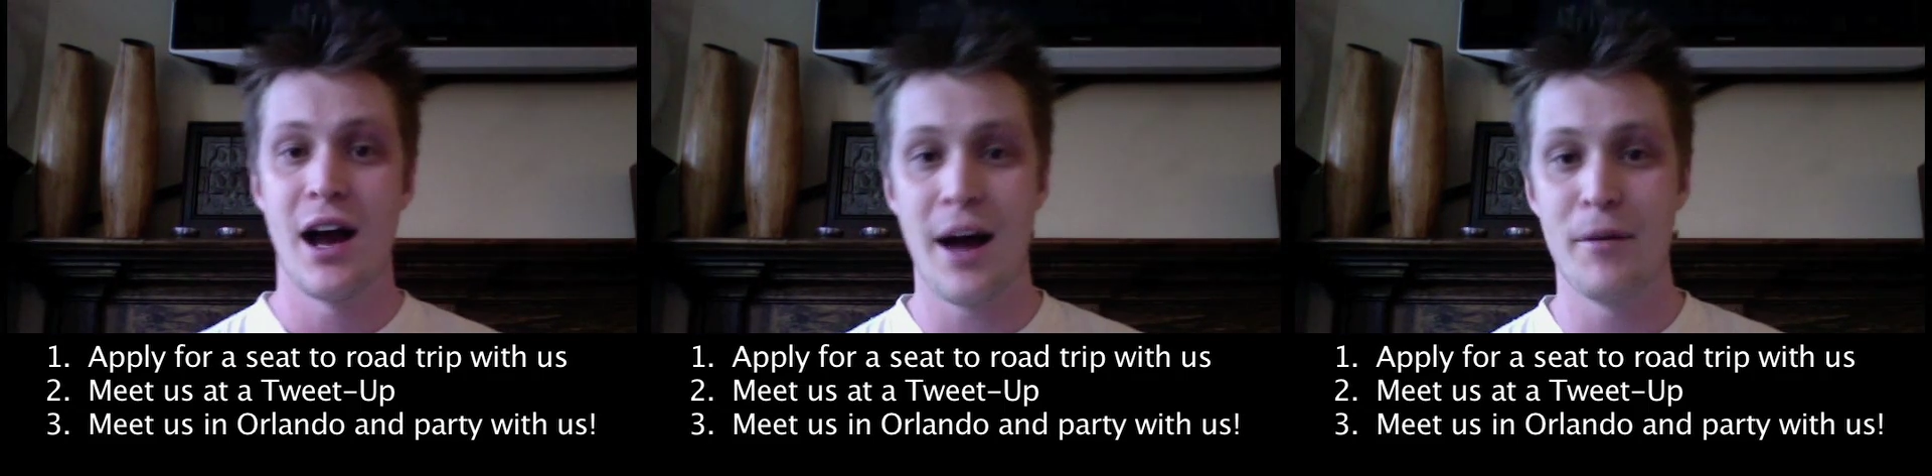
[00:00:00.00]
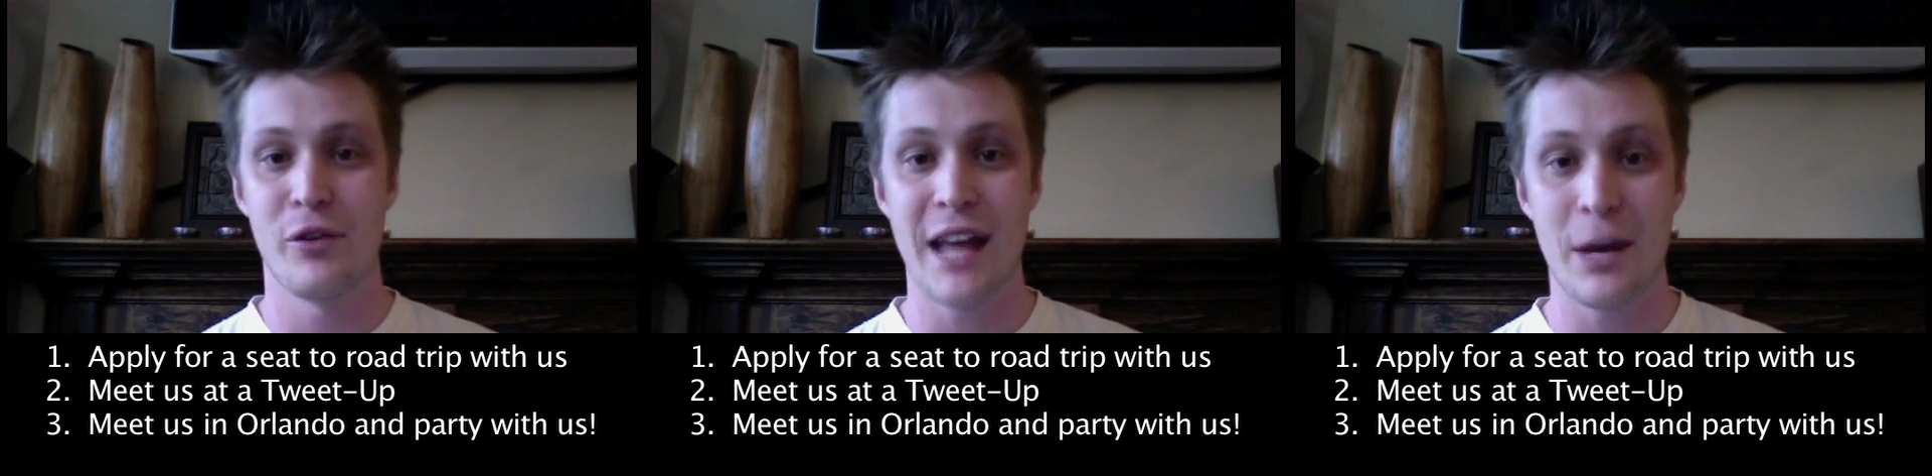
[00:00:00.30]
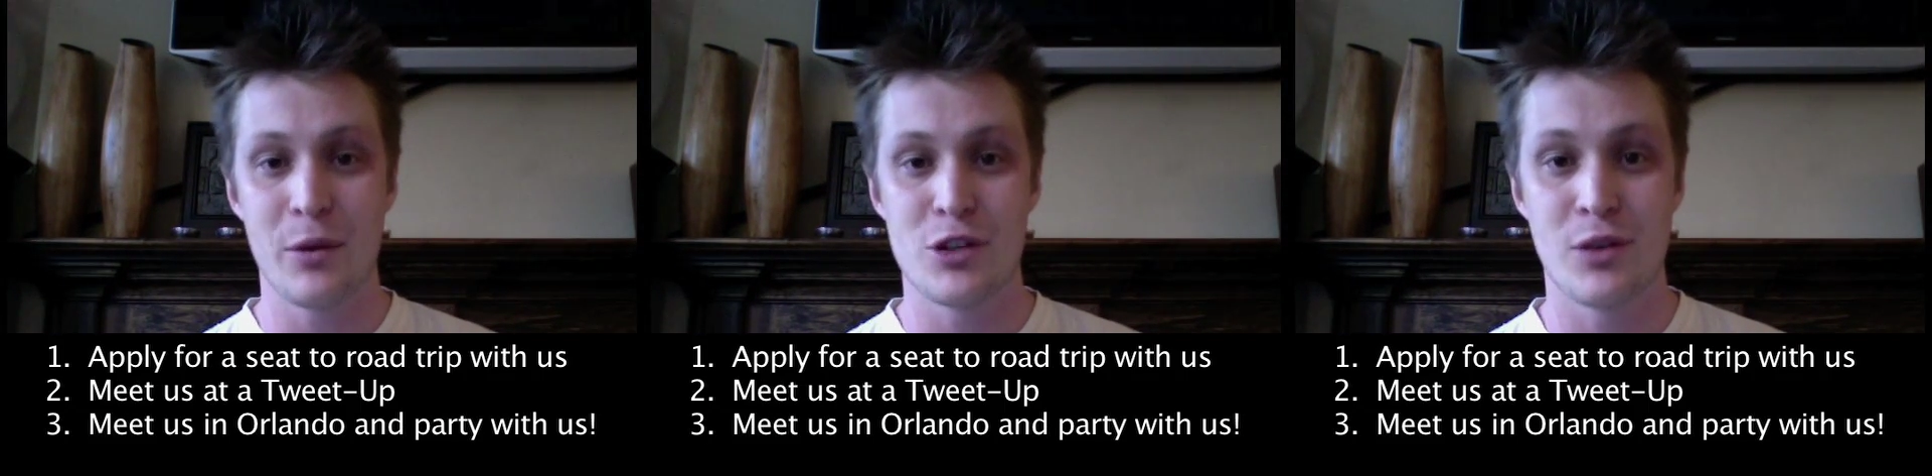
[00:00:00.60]
If we
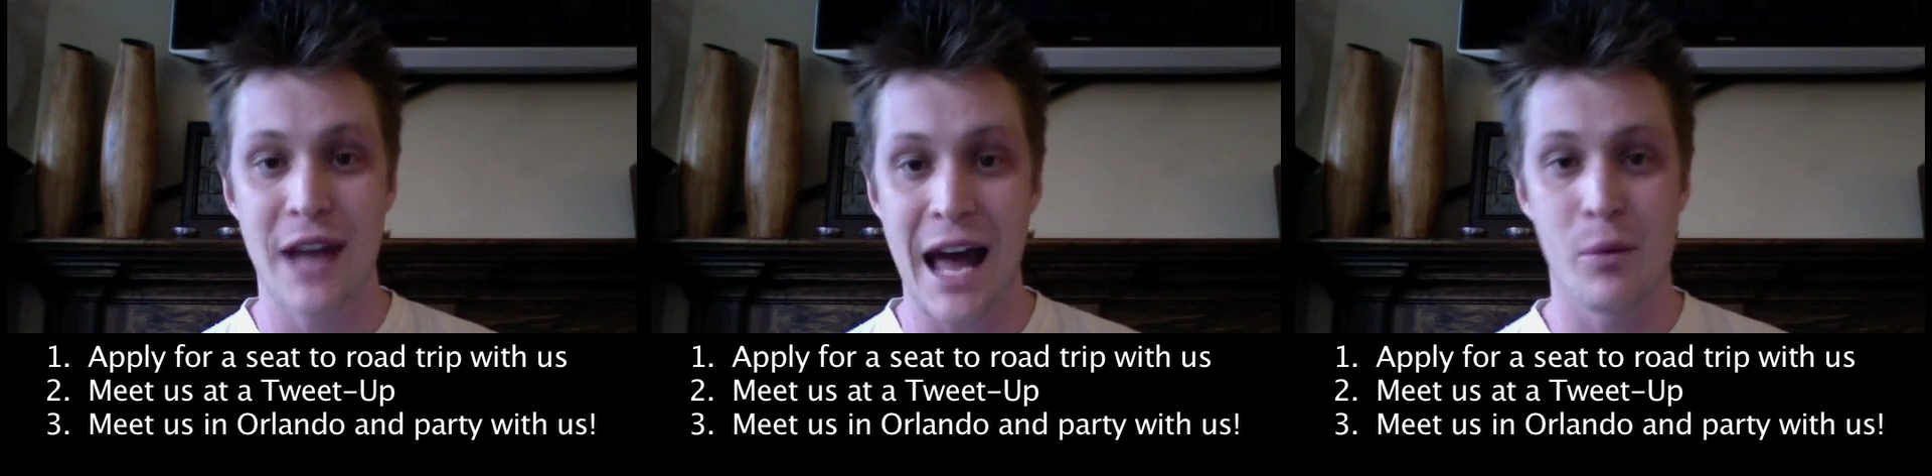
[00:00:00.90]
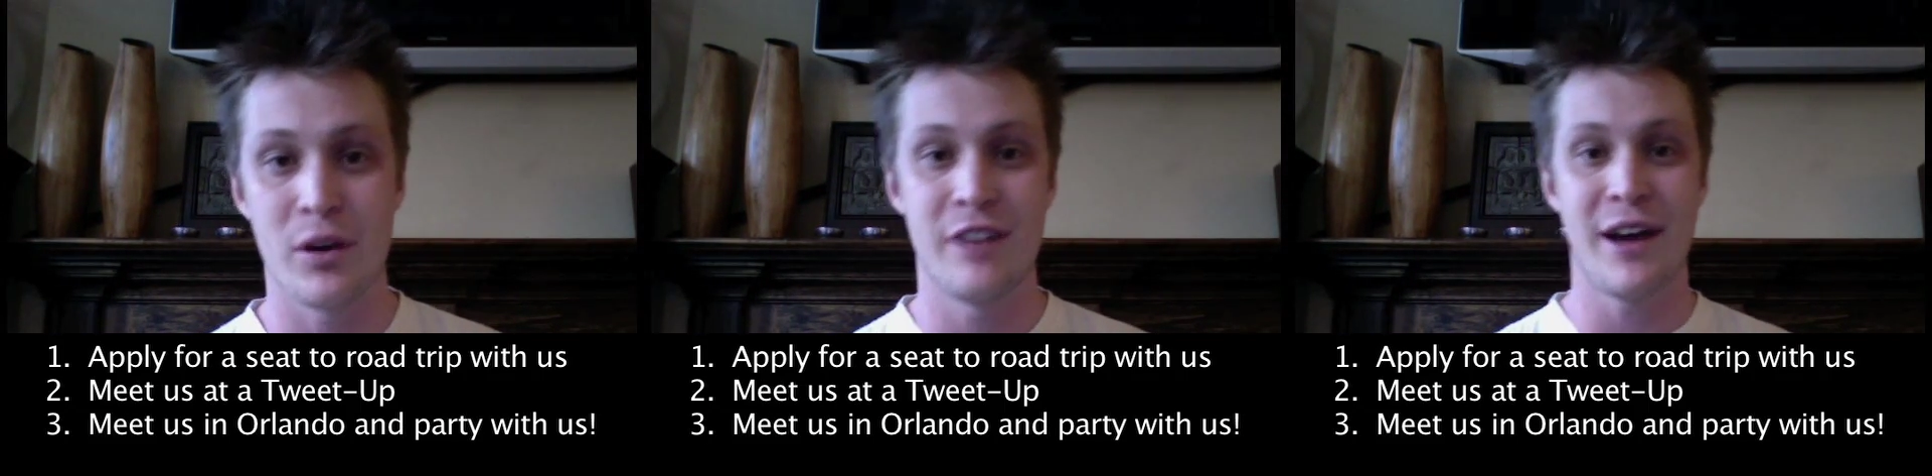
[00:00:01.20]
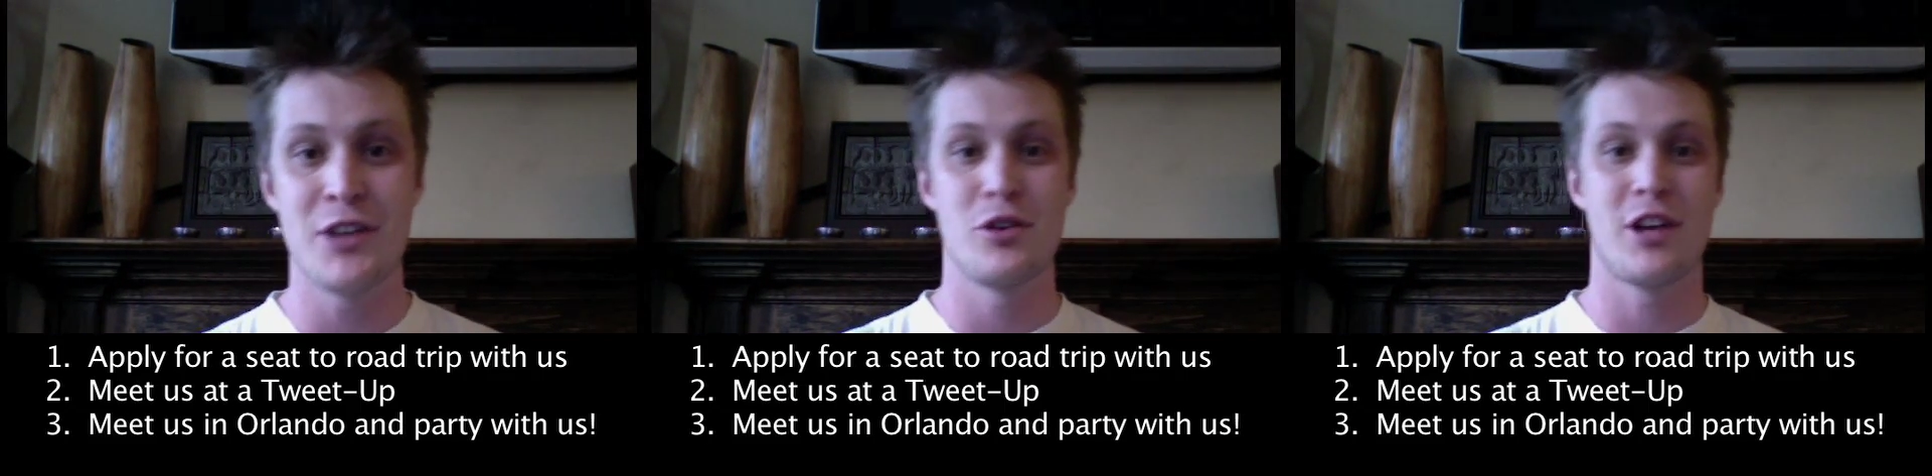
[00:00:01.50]
like what you got, we're going to
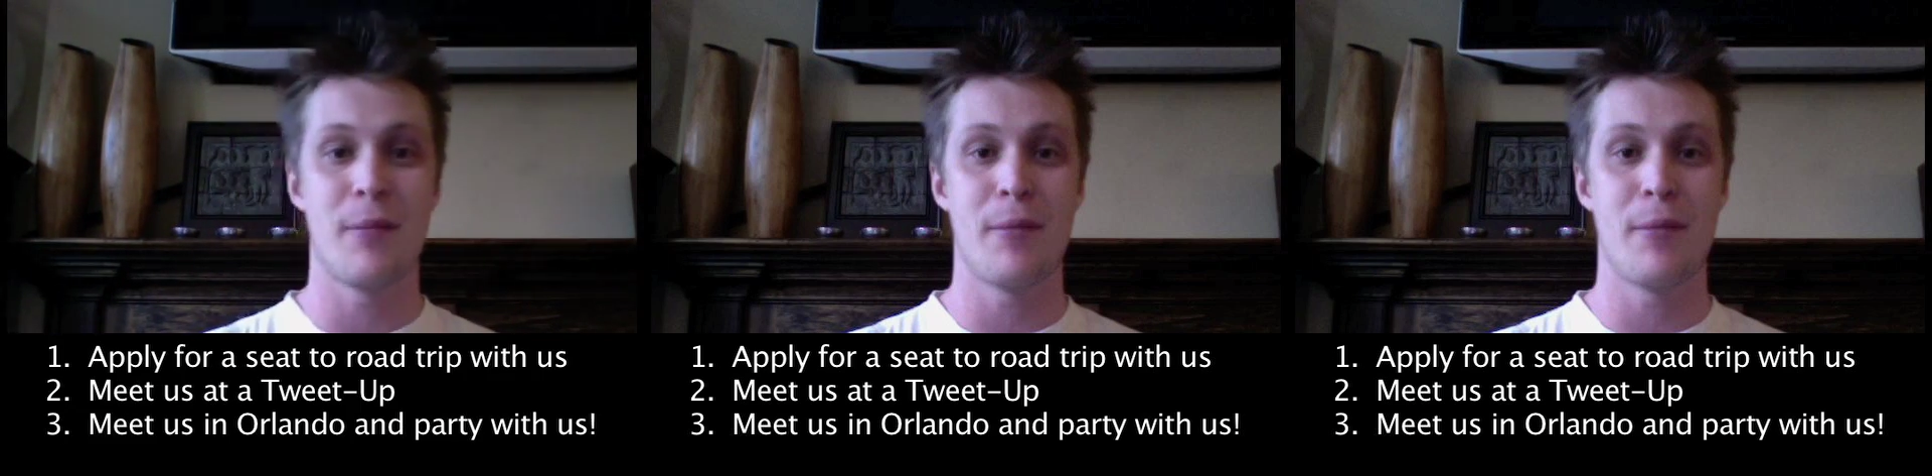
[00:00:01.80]
invite you to